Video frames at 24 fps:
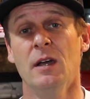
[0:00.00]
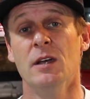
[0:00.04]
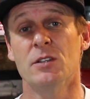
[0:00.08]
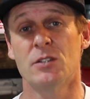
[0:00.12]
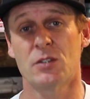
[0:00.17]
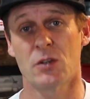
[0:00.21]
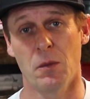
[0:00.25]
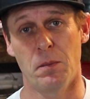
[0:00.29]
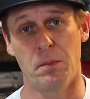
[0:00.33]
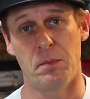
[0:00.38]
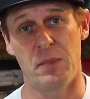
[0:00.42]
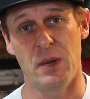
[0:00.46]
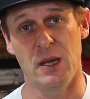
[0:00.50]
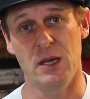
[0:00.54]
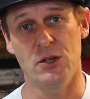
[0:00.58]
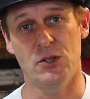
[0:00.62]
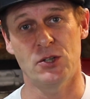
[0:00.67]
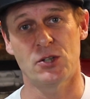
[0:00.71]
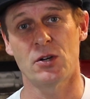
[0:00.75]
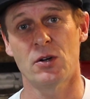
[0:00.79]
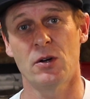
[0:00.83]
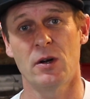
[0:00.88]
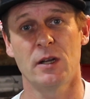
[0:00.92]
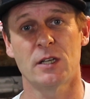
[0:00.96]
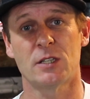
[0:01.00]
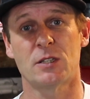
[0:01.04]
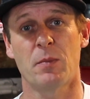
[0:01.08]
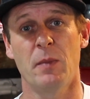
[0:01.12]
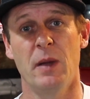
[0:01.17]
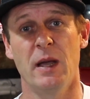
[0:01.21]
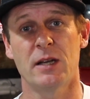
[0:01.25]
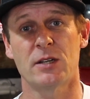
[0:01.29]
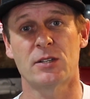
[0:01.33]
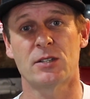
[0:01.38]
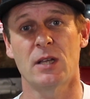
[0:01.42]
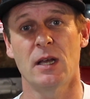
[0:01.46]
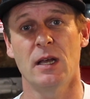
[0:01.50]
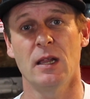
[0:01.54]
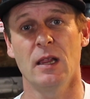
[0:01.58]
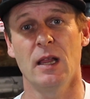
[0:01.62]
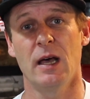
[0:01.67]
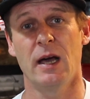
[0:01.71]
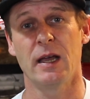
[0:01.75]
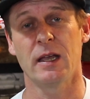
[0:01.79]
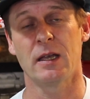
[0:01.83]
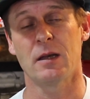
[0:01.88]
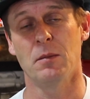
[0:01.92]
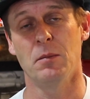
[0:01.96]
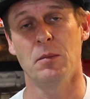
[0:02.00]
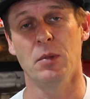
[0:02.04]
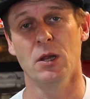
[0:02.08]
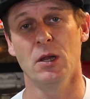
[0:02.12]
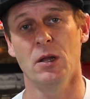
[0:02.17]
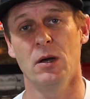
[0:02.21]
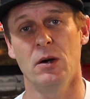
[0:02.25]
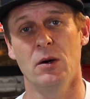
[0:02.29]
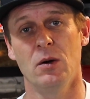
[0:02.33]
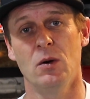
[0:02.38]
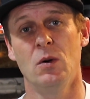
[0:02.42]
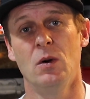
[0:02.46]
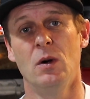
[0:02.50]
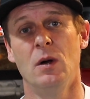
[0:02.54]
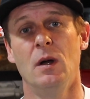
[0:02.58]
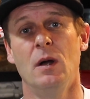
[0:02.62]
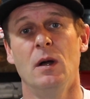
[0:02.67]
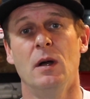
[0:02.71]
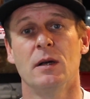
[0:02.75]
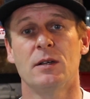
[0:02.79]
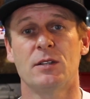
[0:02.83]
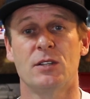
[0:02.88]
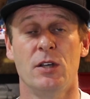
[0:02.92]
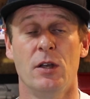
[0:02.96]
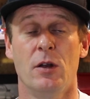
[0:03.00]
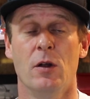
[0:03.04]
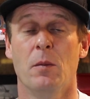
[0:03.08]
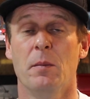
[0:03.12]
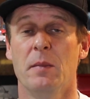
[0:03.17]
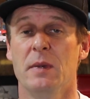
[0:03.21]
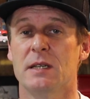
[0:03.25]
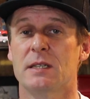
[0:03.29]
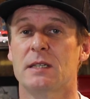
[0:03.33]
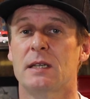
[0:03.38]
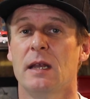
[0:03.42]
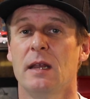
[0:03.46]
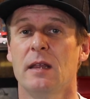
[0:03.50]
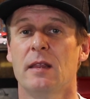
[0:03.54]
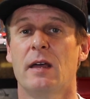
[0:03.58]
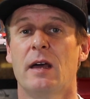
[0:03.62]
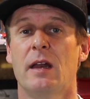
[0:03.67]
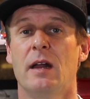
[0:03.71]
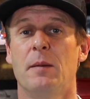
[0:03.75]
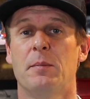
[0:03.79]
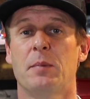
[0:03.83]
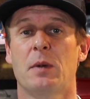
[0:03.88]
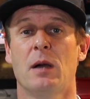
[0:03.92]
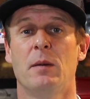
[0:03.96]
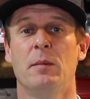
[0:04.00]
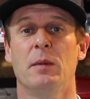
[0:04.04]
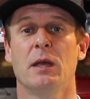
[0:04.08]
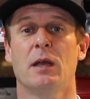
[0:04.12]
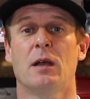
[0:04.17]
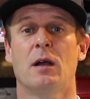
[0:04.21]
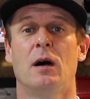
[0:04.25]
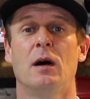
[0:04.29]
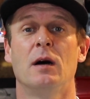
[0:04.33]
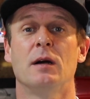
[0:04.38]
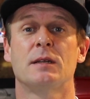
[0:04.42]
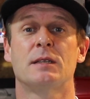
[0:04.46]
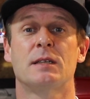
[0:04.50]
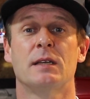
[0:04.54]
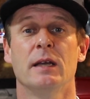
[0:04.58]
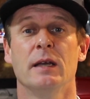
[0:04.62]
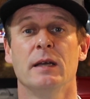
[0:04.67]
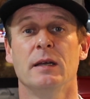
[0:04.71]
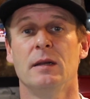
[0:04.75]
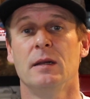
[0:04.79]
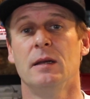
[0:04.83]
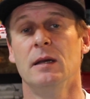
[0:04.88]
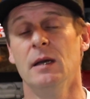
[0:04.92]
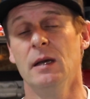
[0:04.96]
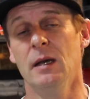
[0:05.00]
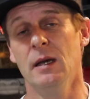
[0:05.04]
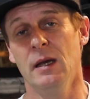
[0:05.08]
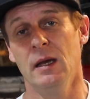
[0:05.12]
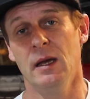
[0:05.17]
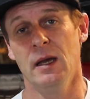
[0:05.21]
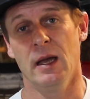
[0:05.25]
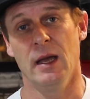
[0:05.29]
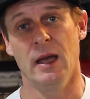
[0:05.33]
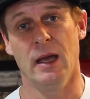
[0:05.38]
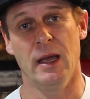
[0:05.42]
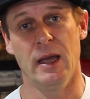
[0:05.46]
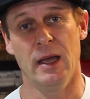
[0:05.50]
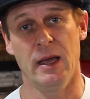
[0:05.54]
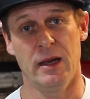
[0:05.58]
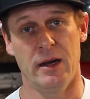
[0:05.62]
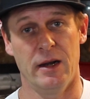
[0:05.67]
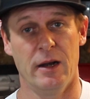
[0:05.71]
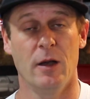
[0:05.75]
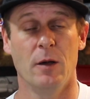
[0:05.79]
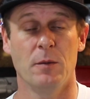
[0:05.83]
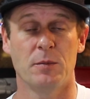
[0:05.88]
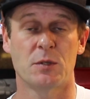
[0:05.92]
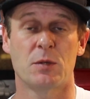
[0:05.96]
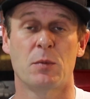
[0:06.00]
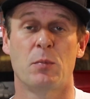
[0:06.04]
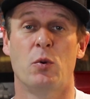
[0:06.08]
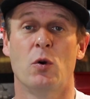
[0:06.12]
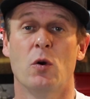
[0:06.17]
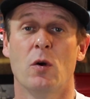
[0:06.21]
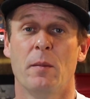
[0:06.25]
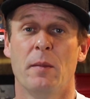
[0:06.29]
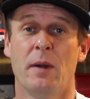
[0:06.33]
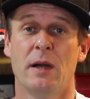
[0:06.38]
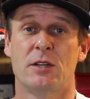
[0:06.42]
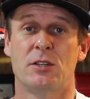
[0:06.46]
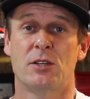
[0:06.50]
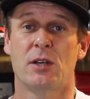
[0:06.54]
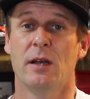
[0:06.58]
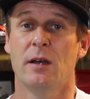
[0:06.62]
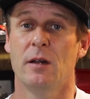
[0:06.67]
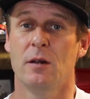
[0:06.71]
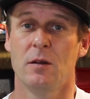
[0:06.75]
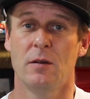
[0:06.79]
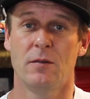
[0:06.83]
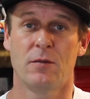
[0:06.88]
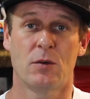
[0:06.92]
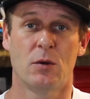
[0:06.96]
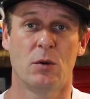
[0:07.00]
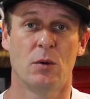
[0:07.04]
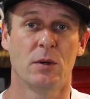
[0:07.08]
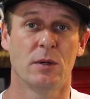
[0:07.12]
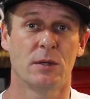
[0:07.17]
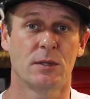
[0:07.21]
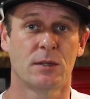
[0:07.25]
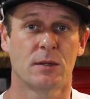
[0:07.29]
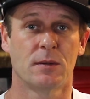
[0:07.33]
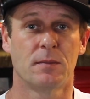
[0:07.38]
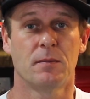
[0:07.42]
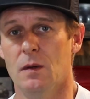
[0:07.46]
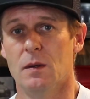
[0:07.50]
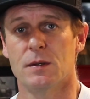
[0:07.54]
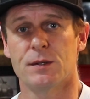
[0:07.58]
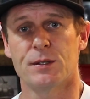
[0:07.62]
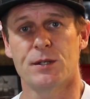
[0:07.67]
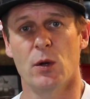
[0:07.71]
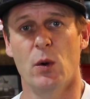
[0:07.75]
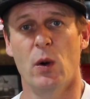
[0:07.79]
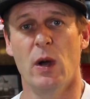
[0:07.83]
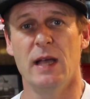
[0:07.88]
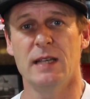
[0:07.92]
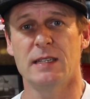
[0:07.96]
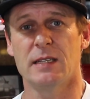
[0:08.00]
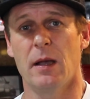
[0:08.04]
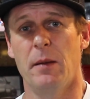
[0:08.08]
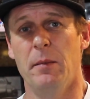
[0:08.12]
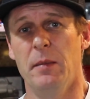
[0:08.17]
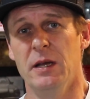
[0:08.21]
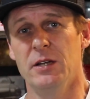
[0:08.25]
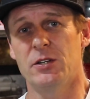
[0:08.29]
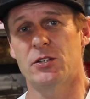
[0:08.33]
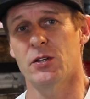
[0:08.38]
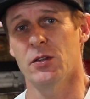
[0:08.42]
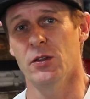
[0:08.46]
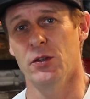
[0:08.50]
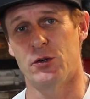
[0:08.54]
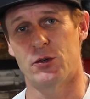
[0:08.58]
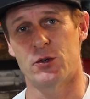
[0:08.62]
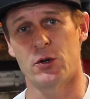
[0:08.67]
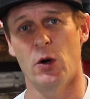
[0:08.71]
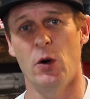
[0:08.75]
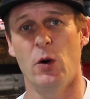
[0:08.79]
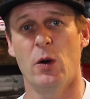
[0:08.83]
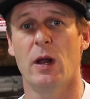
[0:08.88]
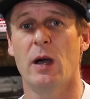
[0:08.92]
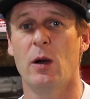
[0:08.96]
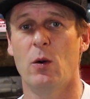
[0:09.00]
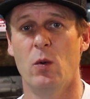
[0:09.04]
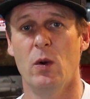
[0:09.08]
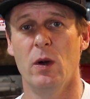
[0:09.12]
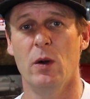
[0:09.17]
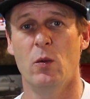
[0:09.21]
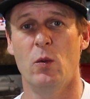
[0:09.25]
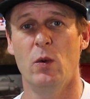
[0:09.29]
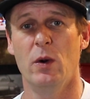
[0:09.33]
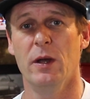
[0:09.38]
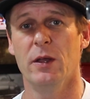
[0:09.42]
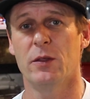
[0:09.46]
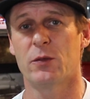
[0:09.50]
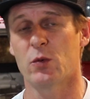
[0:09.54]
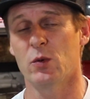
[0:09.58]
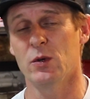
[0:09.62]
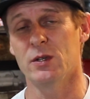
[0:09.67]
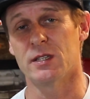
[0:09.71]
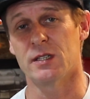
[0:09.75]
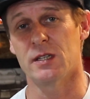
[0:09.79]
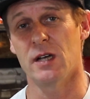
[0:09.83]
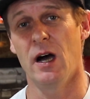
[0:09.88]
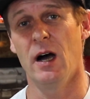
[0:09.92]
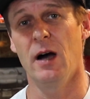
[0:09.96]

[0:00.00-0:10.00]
So be sure to smash that like and below so you don't miss any of that upcoming content, and it helps support my channel, of course. So as I mentioned, the drone I went with was the